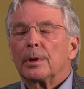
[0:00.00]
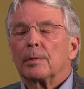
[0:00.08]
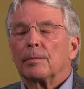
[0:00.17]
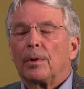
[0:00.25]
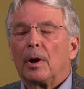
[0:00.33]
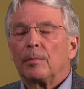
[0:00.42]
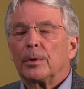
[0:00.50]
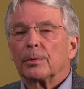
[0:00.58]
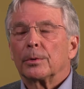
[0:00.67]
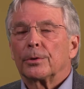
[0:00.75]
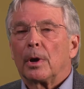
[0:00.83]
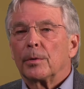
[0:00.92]
involvement
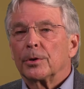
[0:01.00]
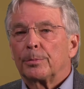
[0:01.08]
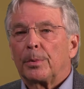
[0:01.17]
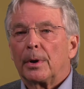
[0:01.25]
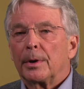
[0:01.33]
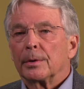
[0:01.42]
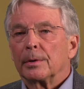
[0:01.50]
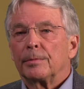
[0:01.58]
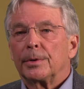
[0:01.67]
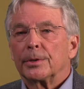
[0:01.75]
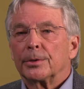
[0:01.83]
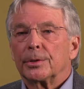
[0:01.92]
was always part
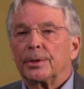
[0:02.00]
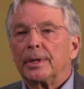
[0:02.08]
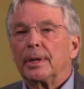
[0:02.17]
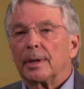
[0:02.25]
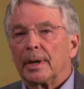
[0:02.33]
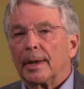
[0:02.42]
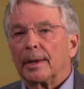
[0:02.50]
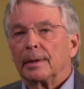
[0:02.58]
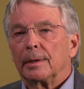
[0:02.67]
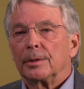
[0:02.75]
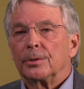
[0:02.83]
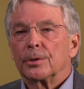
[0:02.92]
of his DNA.
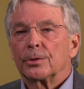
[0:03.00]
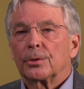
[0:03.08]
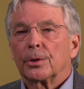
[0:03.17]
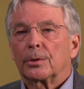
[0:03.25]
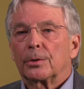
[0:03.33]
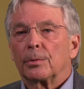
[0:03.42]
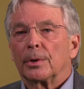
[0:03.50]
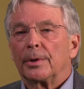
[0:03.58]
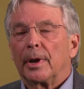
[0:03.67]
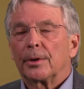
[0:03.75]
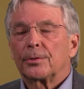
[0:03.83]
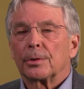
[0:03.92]
He just took to it
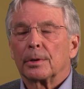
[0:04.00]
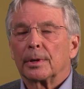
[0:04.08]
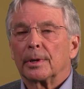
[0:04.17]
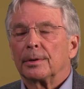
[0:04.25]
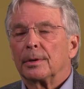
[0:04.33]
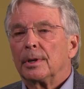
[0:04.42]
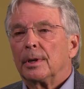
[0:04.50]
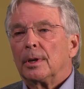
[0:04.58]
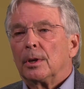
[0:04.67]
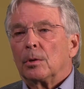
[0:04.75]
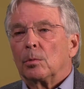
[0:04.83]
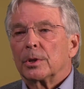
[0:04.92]
naturally. And
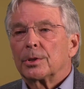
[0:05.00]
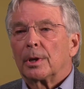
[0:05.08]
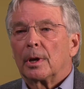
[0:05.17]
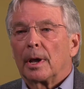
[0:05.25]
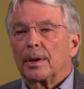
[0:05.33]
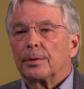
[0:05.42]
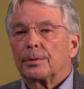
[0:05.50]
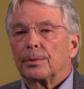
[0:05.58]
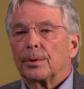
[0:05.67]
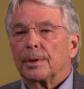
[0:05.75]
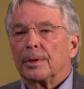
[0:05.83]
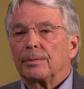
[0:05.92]
once he got
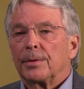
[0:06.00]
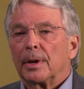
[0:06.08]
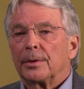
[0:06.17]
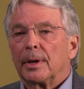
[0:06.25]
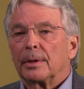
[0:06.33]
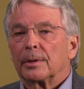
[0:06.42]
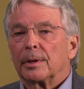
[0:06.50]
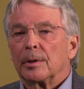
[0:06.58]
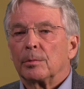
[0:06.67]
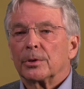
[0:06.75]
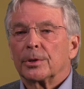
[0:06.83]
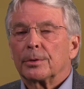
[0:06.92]
into it, he found out that
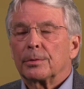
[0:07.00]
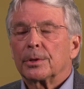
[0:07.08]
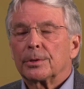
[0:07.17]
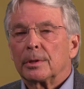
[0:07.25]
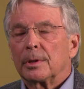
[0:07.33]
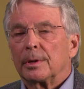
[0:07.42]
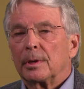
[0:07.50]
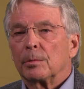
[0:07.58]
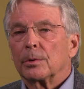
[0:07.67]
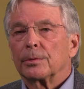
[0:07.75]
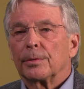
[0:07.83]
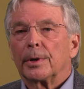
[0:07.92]
he was interested and he
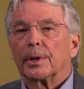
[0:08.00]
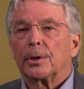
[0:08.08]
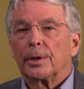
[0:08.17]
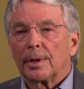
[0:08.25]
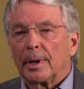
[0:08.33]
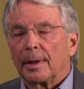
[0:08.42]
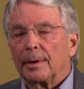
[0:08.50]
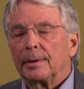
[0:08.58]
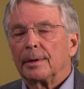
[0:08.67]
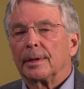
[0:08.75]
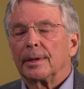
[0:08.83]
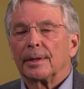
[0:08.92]
was very good at it.
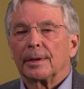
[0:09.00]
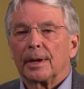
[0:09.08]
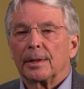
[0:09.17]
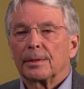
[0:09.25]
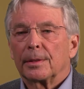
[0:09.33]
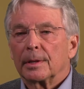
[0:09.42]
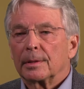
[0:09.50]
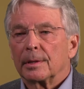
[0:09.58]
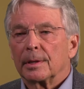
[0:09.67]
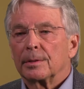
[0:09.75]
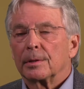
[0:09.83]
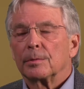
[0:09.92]
And I think
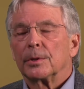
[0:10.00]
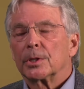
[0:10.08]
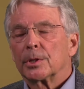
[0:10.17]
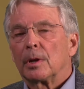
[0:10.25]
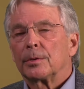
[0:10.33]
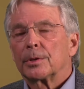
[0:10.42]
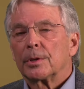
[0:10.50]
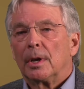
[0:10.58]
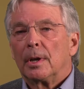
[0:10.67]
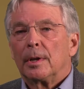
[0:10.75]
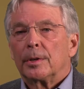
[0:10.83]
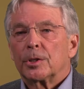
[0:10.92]
that the results
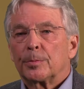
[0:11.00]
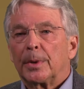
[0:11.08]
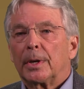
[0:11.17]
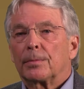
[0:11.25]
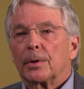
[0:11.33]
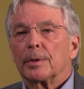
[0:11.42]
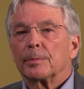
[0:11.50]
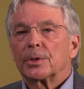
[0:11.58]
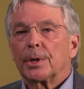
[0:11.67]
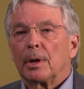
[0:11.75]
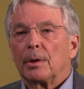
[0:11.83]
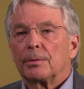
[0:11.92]
speak for
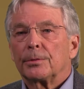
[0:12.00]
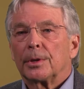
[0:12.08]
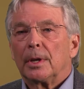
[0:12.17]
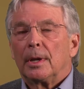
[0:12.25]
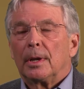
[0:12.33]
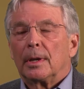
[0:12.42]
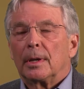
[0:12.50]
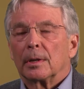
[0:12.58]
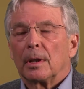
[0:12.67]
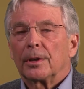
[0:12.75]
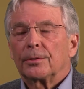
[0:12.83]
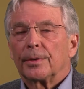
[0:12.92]
themselves,
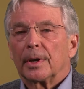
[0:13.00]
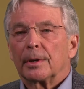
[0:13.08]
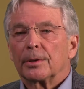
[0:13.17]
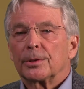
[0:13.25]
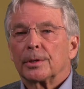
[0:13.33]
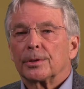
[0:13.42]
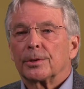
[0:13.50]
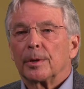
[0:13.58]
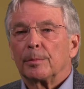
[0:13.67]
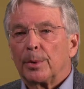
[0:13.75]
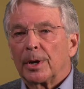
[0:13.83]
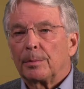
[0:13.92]
and Las Vegas is
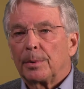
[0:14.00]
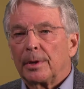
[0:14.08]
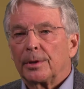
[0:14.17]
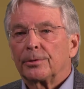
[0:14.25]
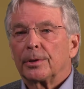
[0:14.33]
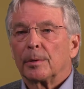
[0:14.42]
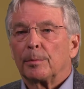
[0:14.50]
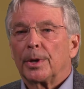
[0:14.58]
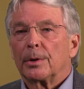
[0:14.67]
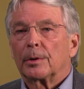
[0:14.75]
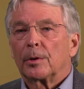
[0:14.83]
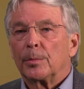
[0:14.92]
a better place and a
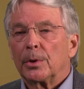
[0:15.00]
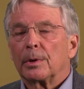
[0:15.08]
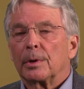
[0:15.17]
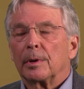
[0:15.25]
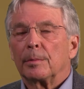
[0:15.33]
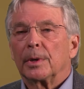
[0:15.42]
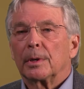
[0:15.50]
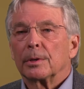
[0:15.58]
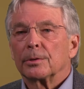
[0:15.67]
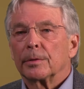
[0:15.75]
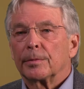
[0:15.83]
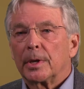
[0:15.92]
better community
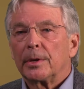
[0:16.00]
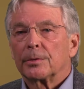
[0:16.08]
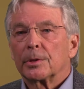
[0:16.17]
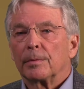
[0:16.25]
because of Keith's